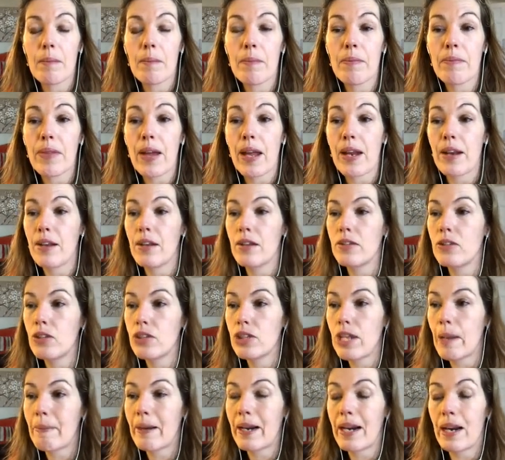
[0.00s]
then
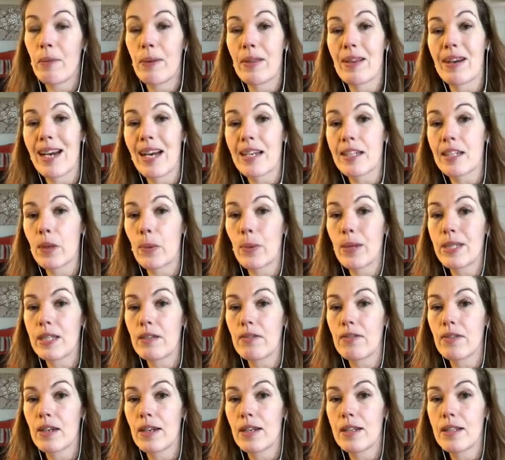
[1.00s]
typically with an adequacy
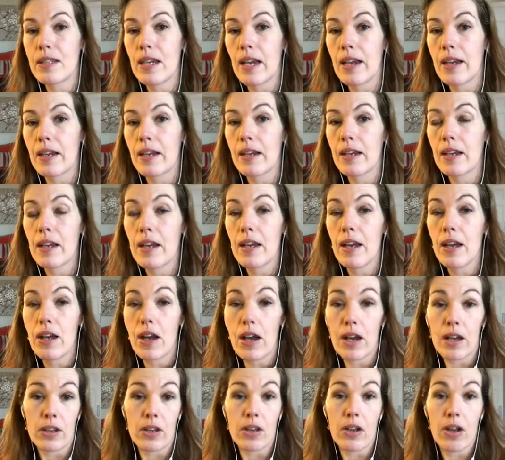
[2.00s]
finding,
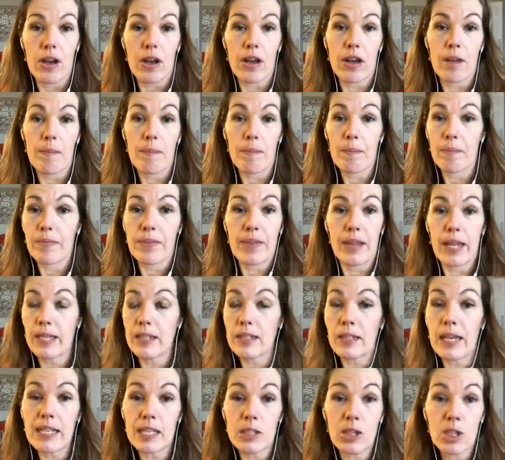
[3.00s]

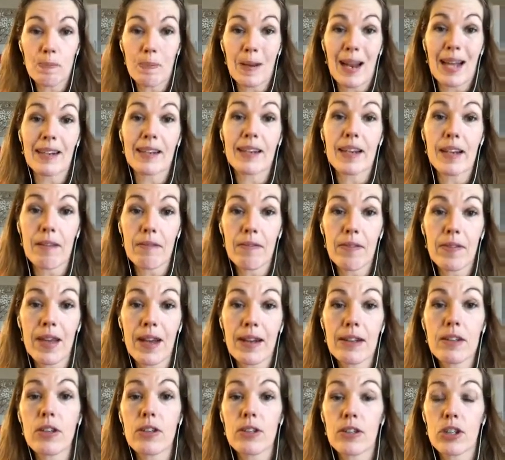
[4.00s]
it's just blanket for
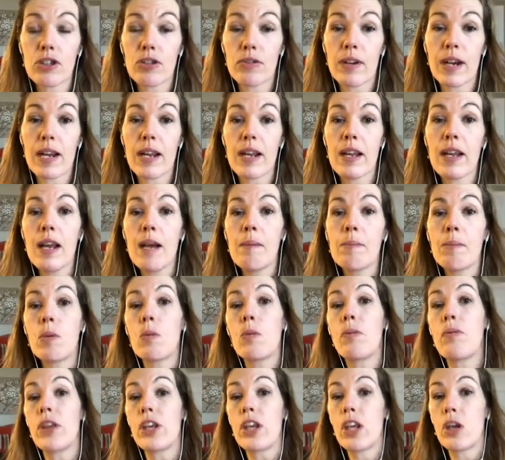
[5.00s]
that country.
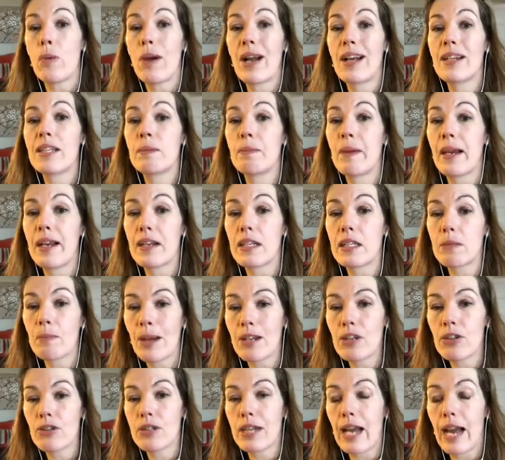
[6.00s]
But the US being a
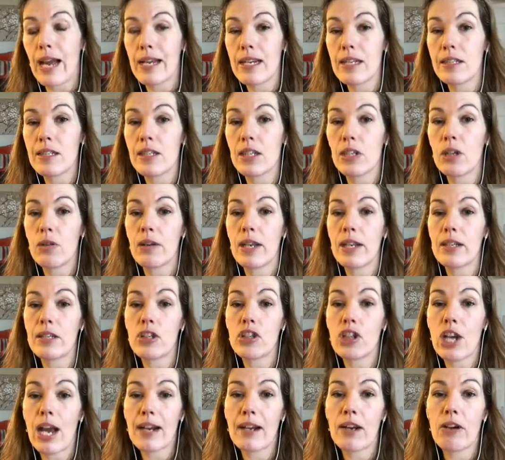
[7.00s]
special case, you need to
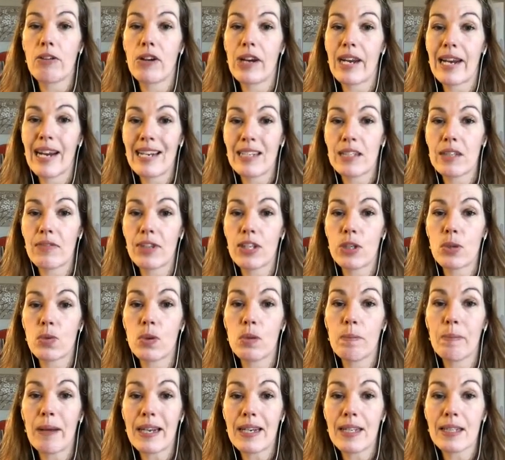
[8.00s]
check on an individual
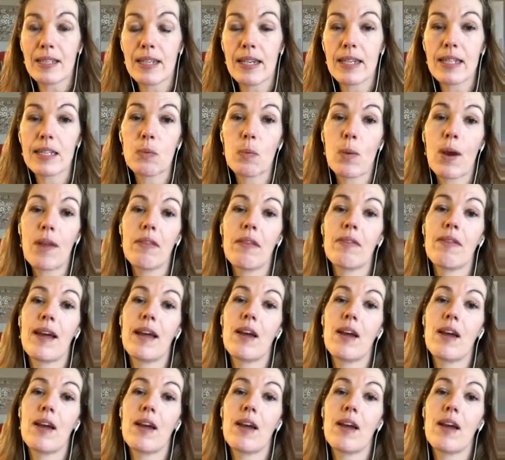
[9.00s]
basis whether